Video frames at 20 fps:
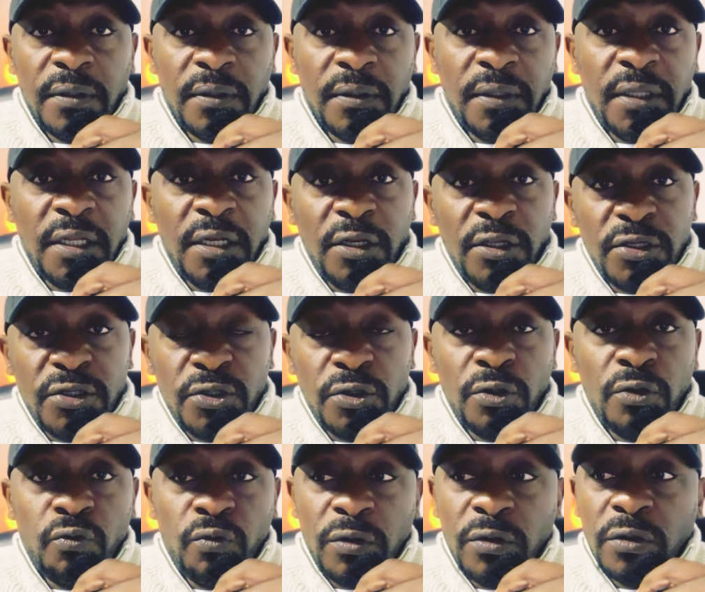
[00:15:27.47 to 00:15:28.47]
The
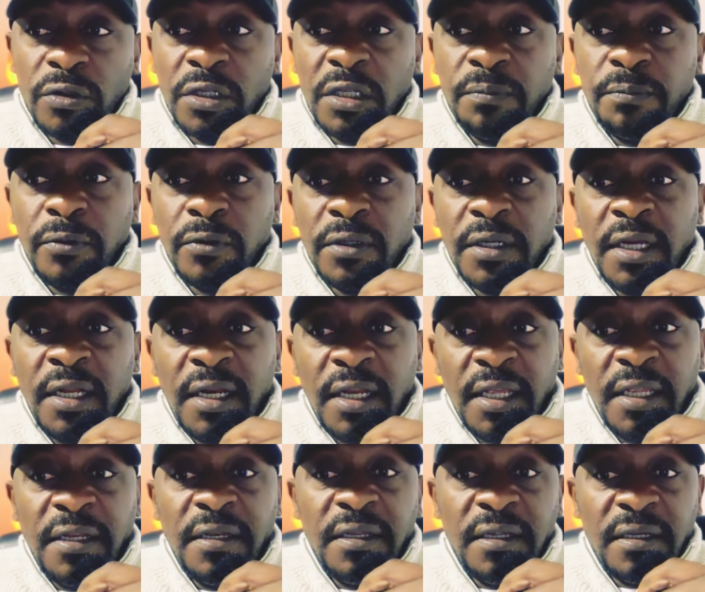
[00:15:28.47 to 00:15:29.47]
lesson will keep on
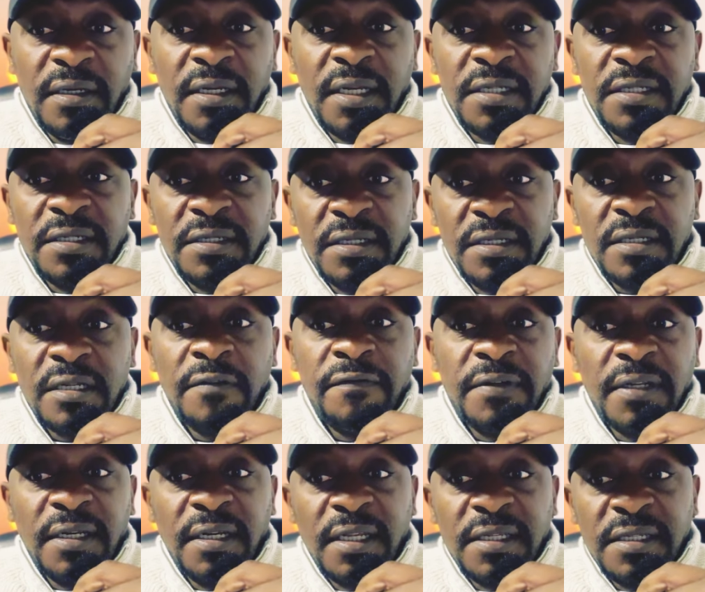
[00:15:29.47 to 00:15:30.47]
aligning narcissist
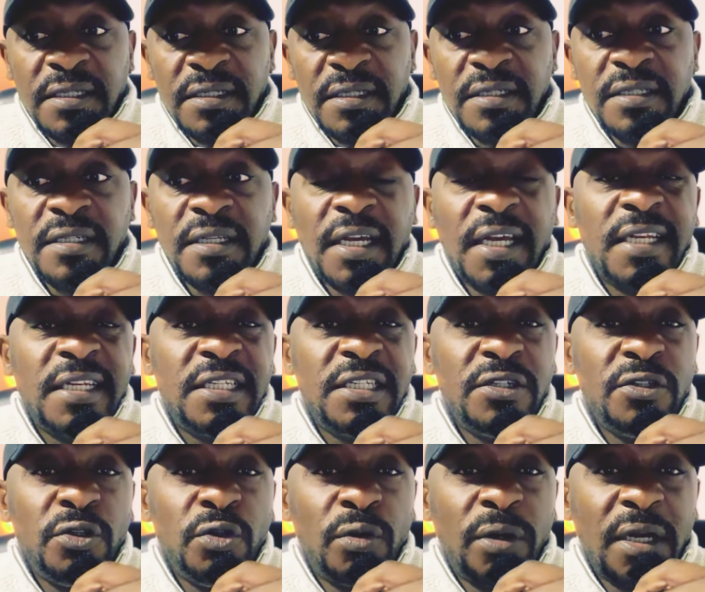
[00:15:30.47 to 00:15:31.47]
after narcissist
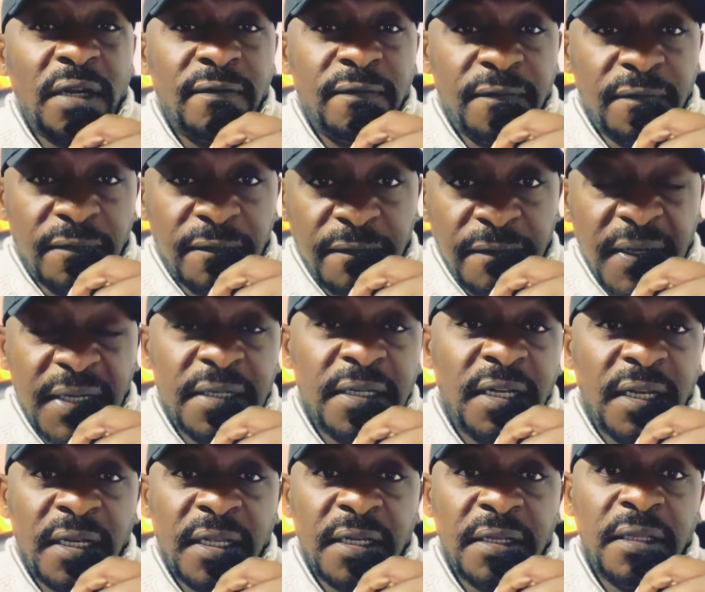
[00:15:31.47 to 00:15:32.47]
until you have
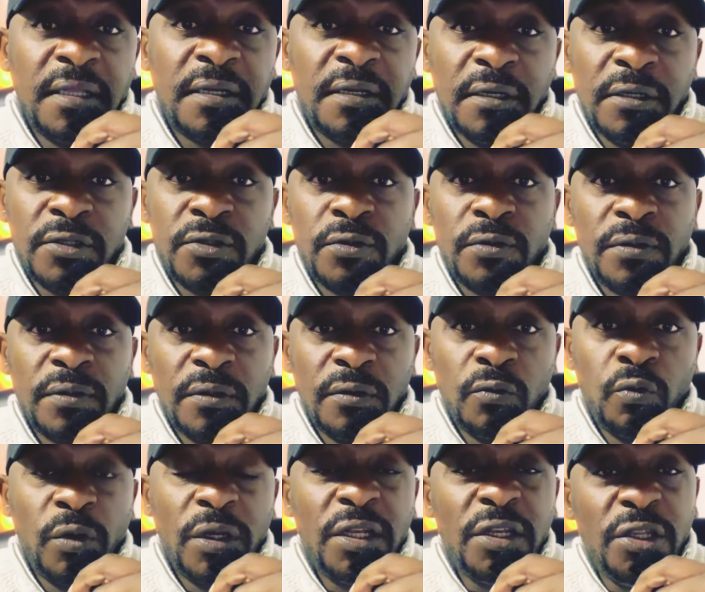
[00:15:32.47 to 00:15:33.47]
finally learned that lesson.
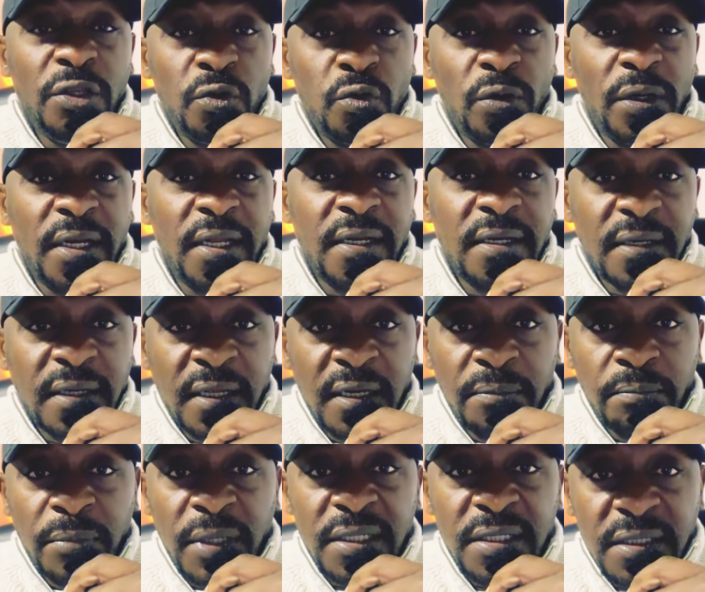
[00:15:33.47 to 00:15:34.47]
When you learn and
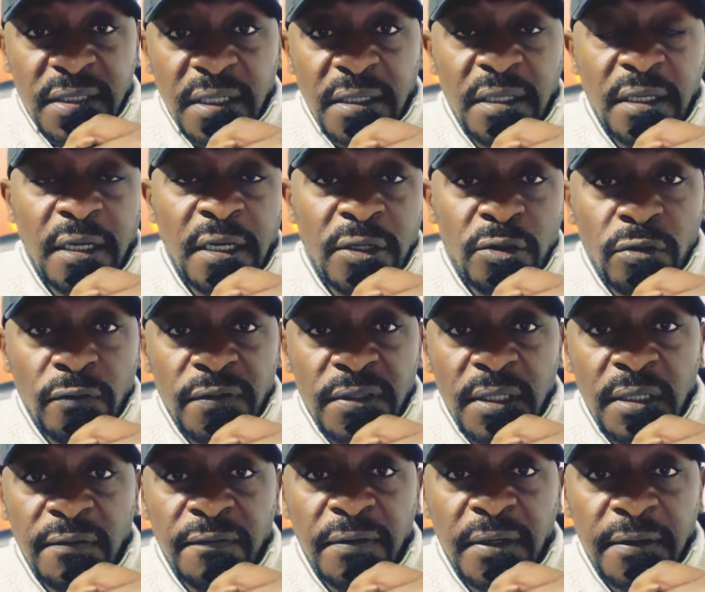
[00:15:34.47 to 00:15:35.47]
master the art of
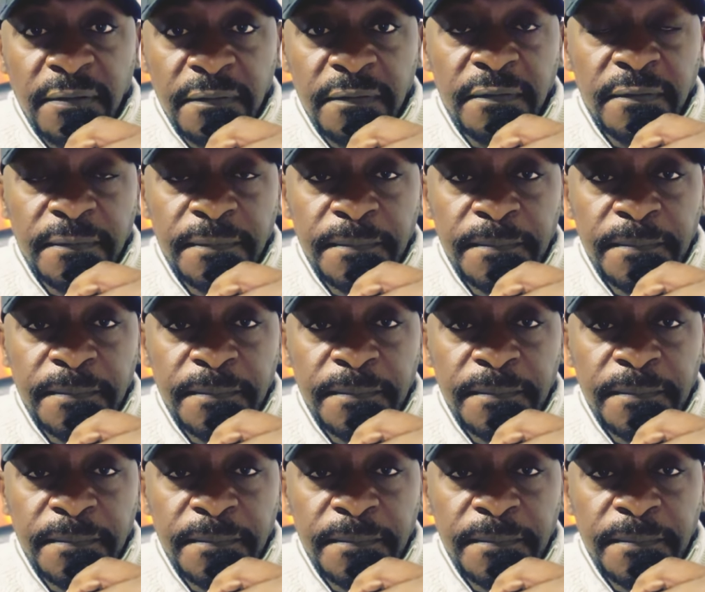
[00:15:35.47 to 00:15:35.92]
self-love,